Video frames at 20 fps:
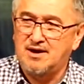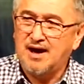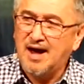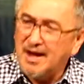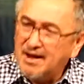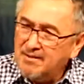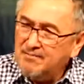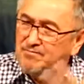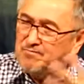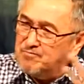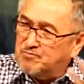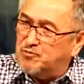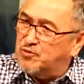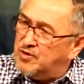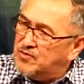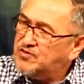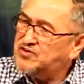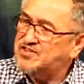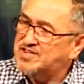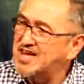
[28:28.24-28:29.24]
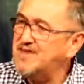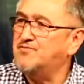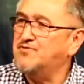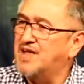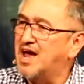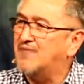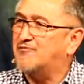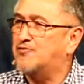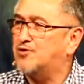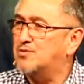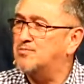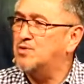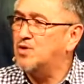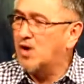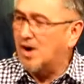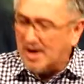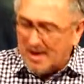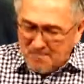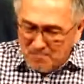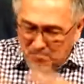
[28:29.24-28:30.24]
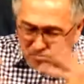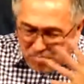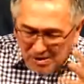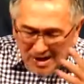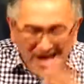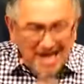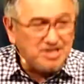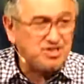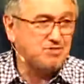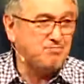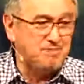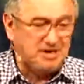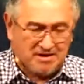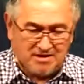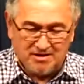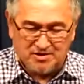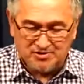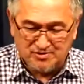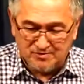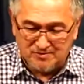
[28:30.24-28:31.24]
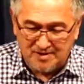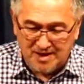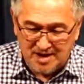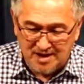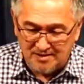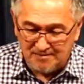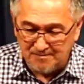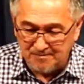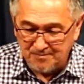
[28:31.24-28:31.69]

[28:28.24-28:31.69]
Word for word: I received that from her and I'm blessed because of that.